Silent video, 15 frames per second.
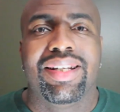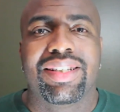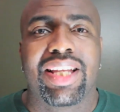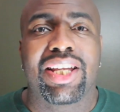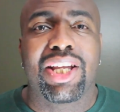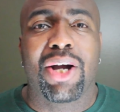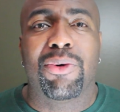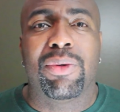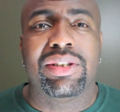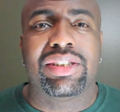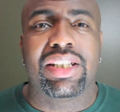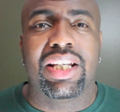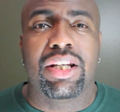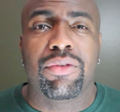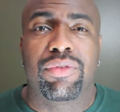Thank y'all once
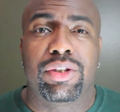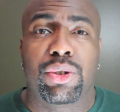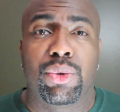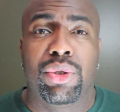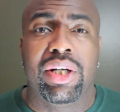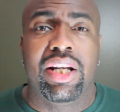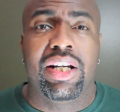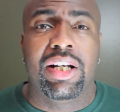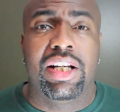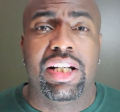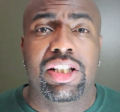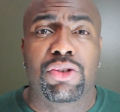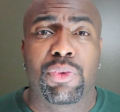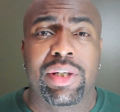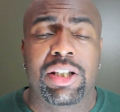again for tuning in to
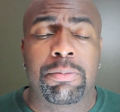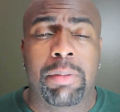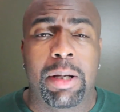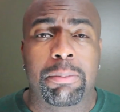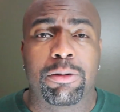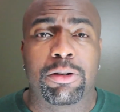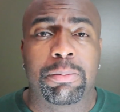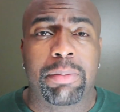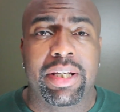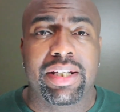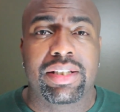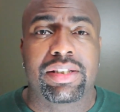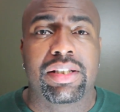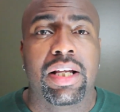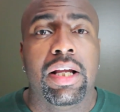this week's Pepper's
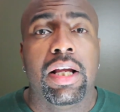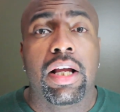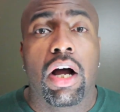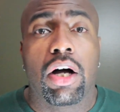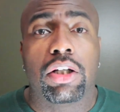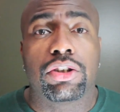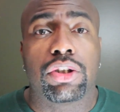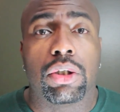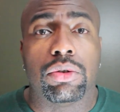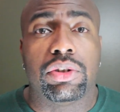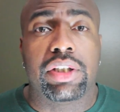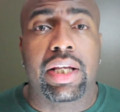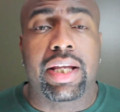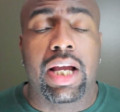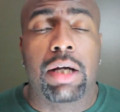Picks. Also,
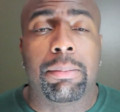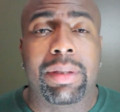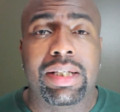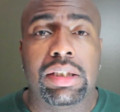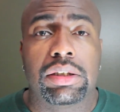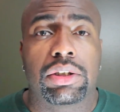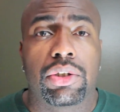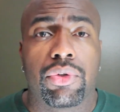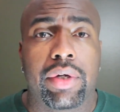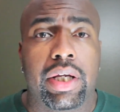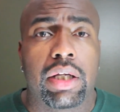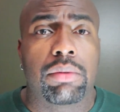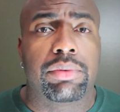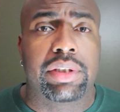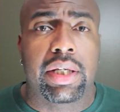check out my
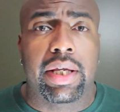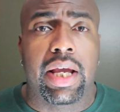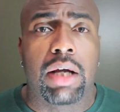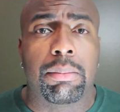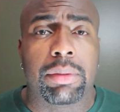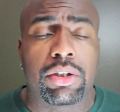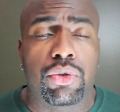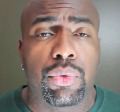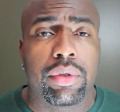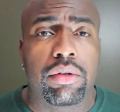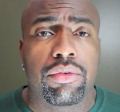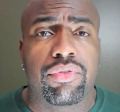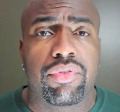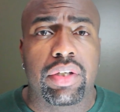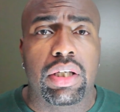Instagram, check out my
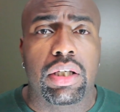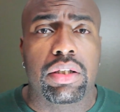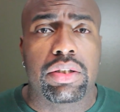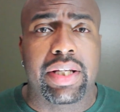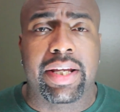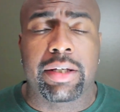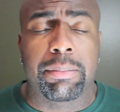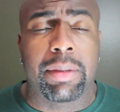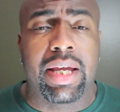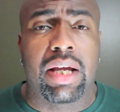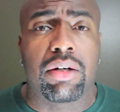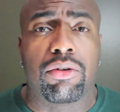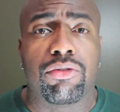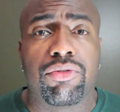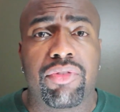Twitter feed, check me
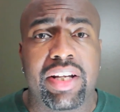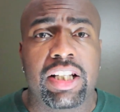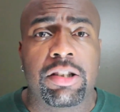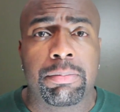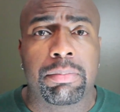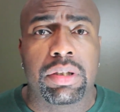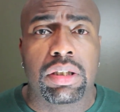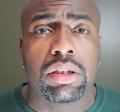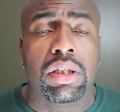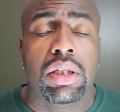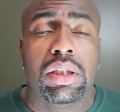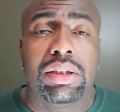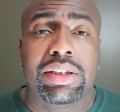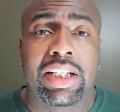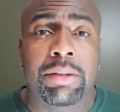out on Facebook,
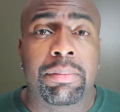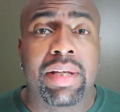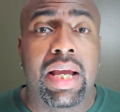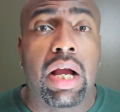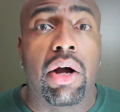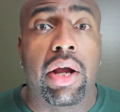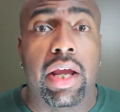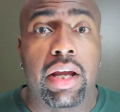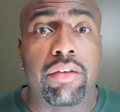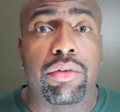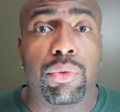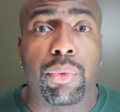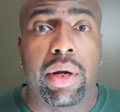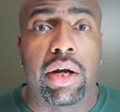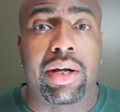check me out
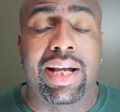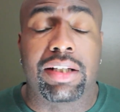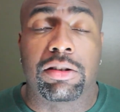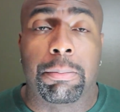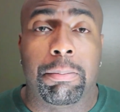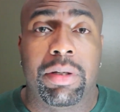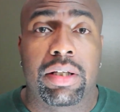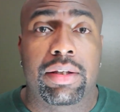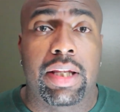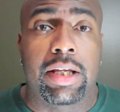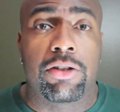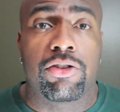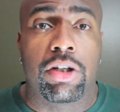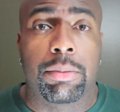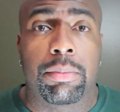everywhere. Got some big
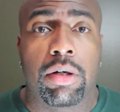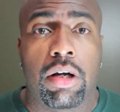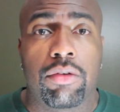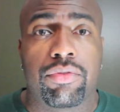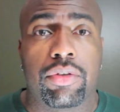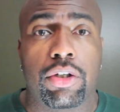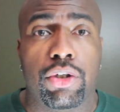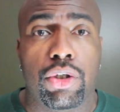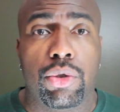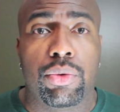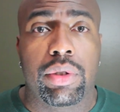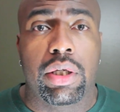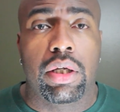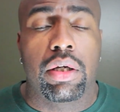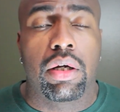things jumping off for the new
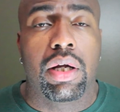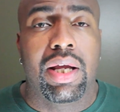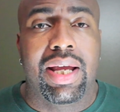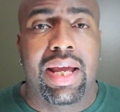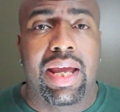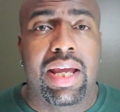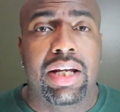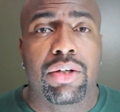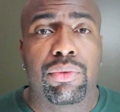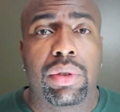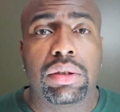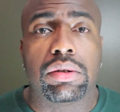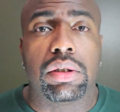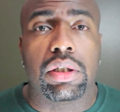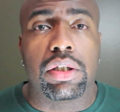year and the
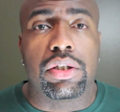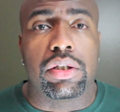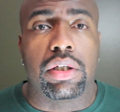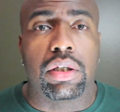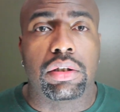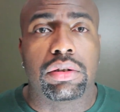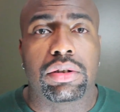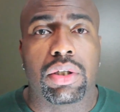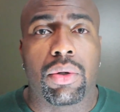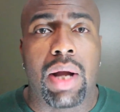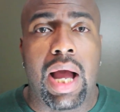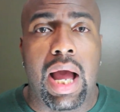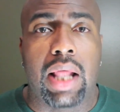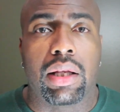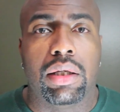rest of this year. So
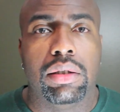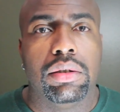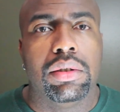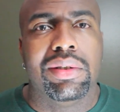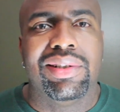holla.